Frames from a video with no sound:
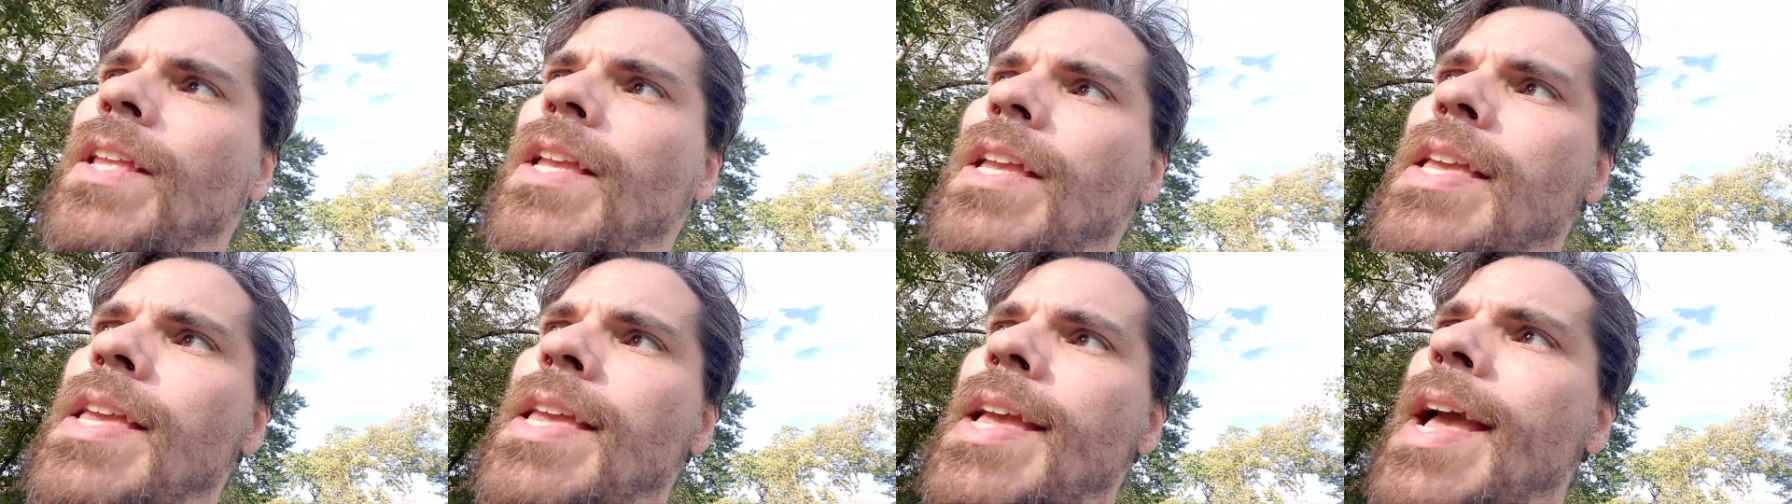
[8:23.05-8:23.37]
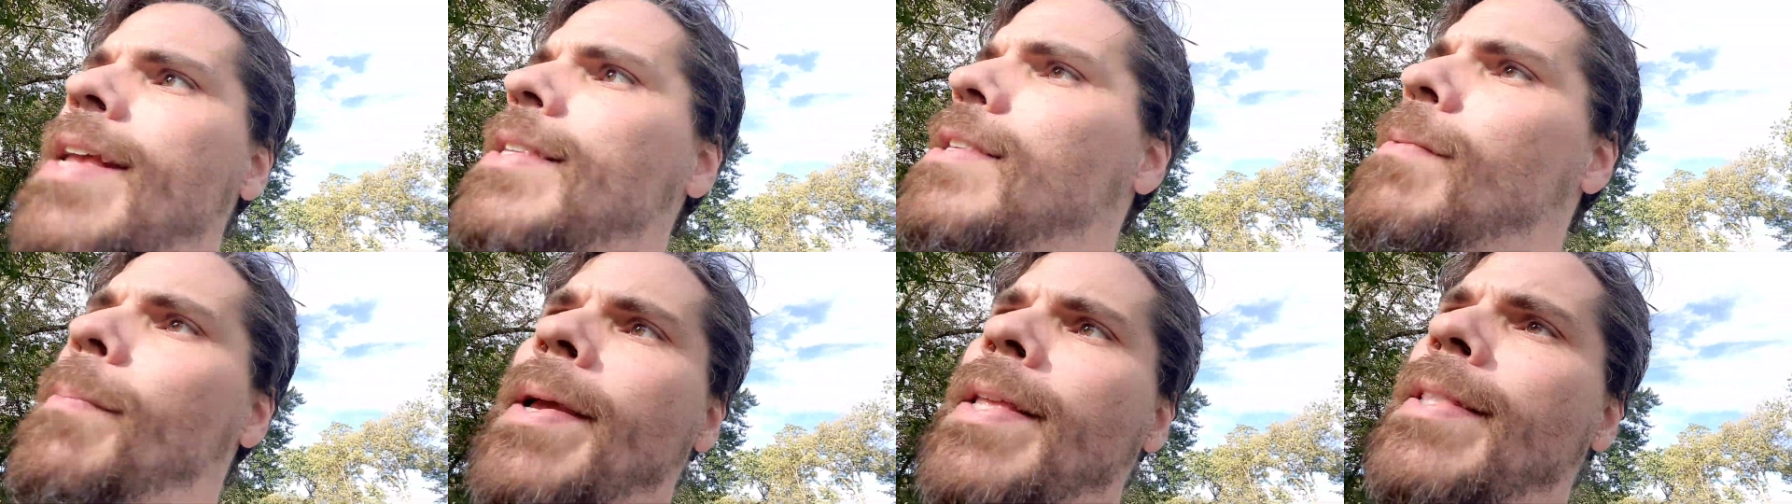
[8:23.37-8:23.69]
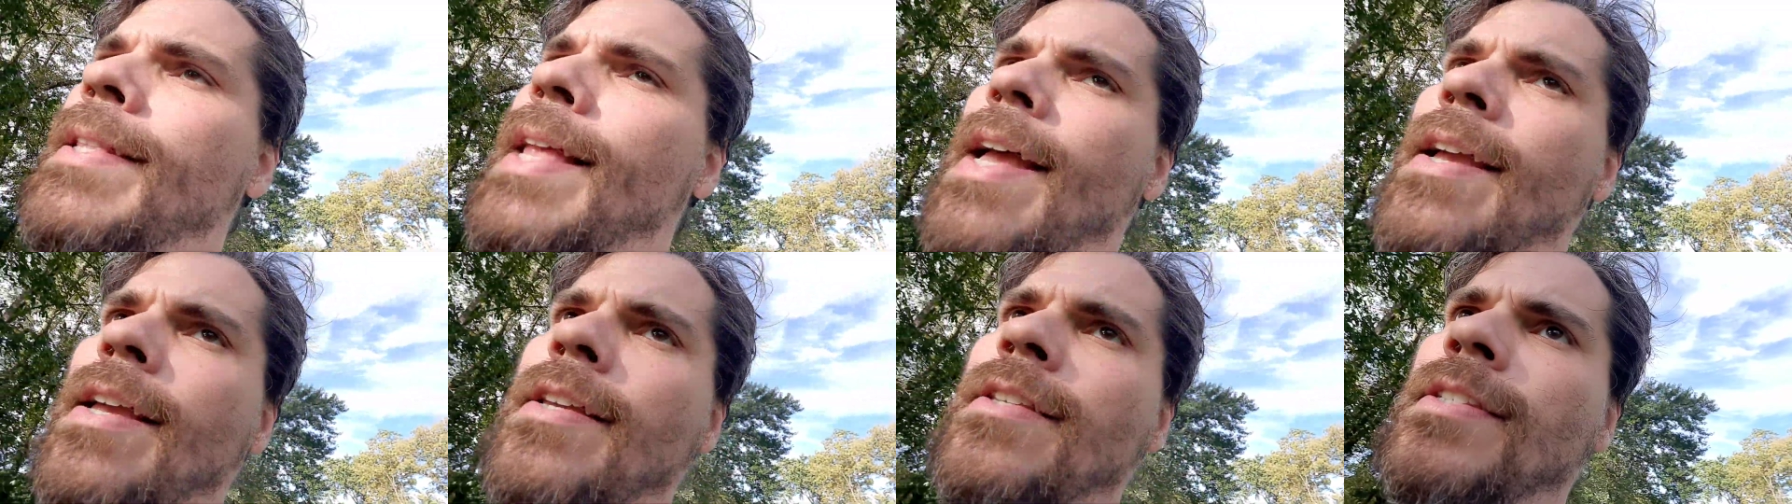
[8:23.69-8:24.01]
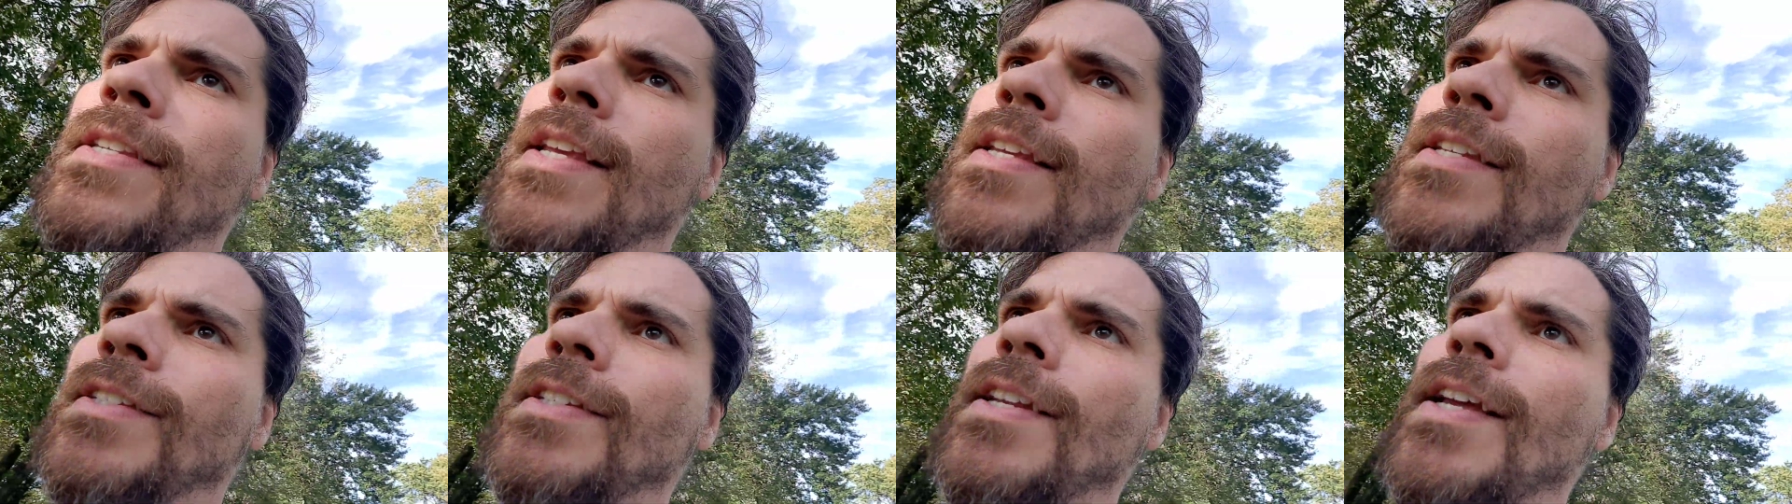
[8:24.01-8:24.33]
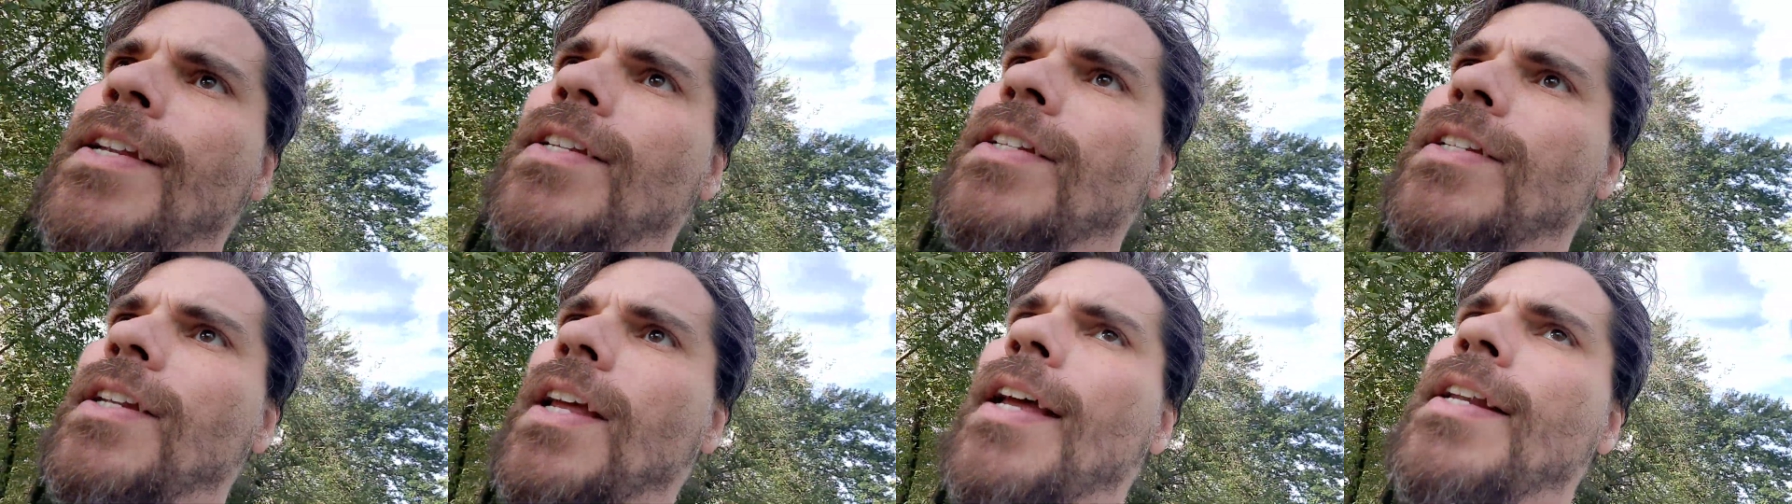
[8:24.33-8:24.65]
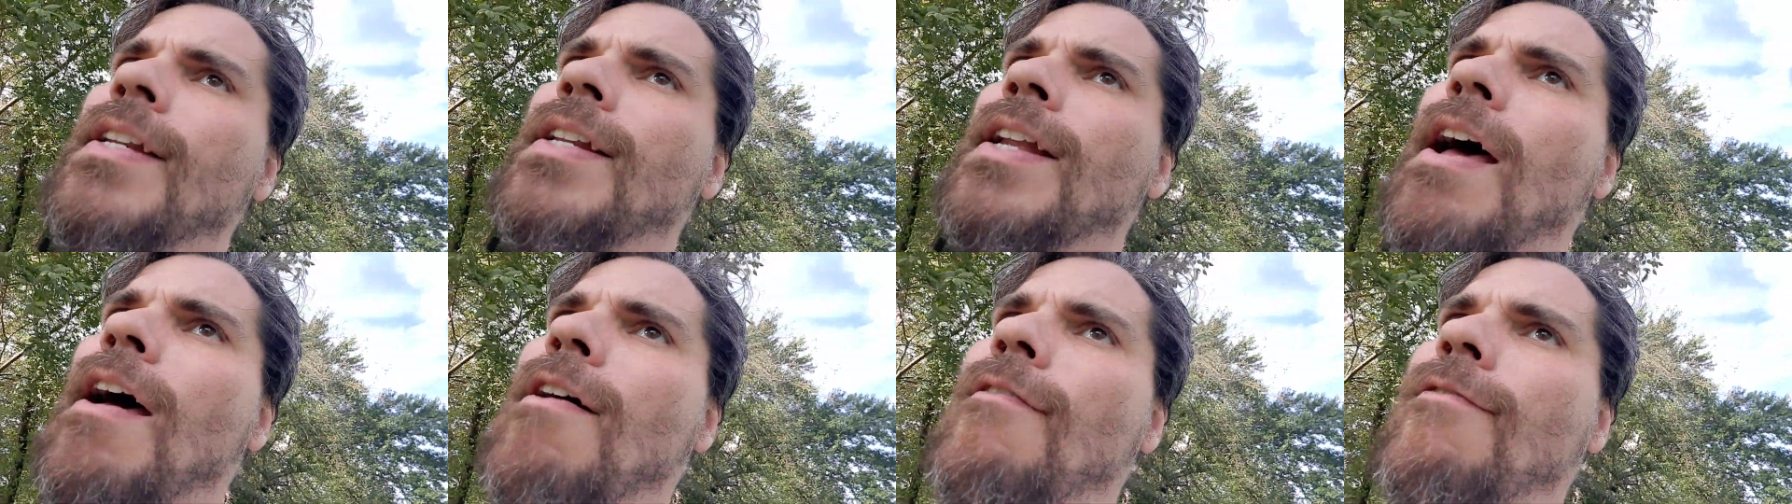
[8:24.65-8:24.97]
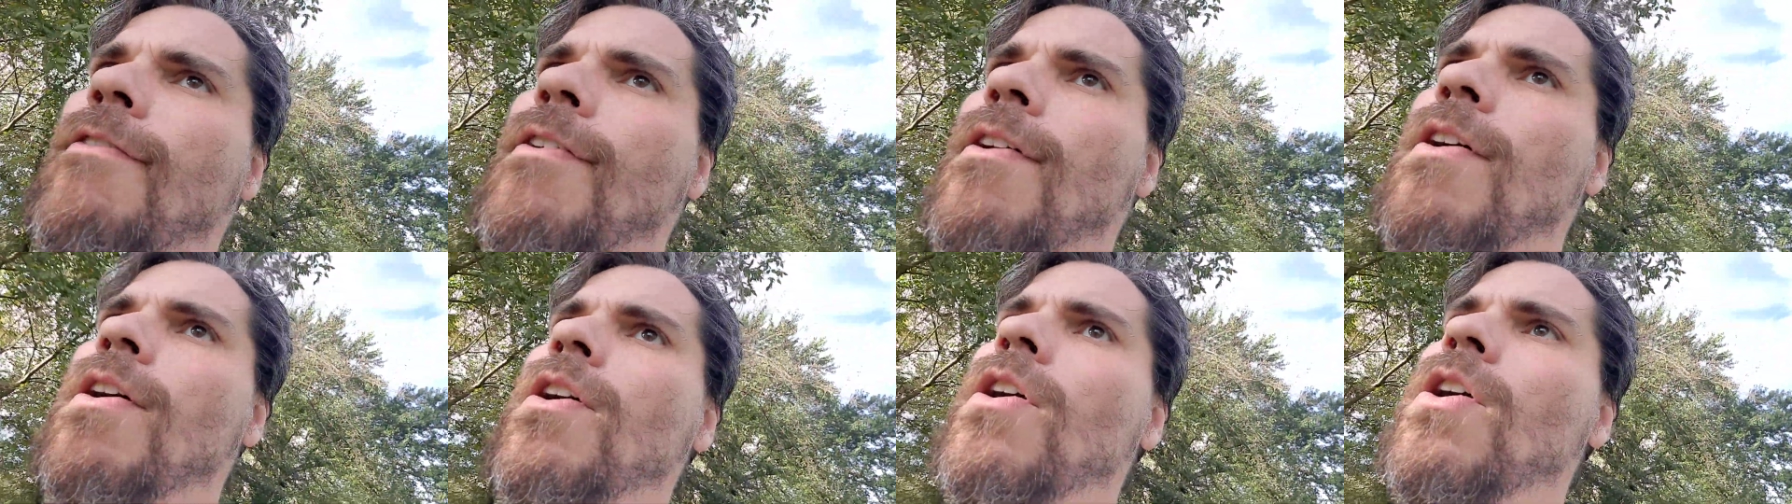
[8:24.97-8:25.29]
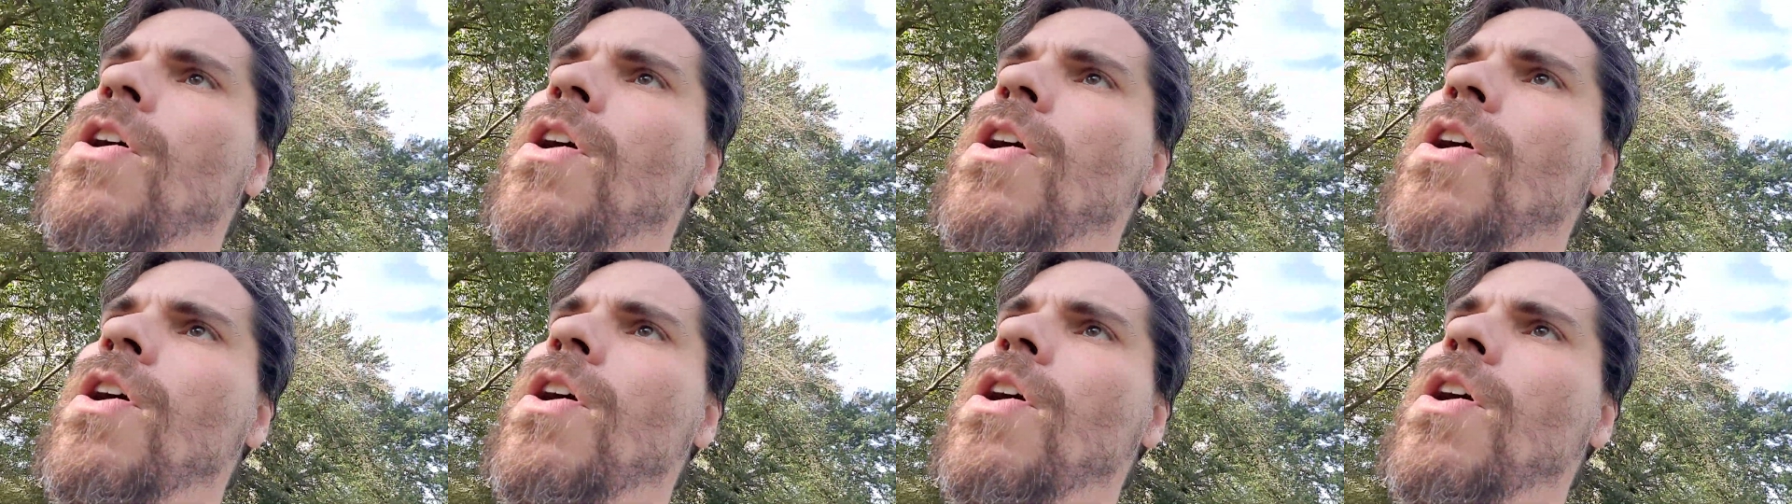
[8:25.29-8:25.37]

he hasn't been that consistent enough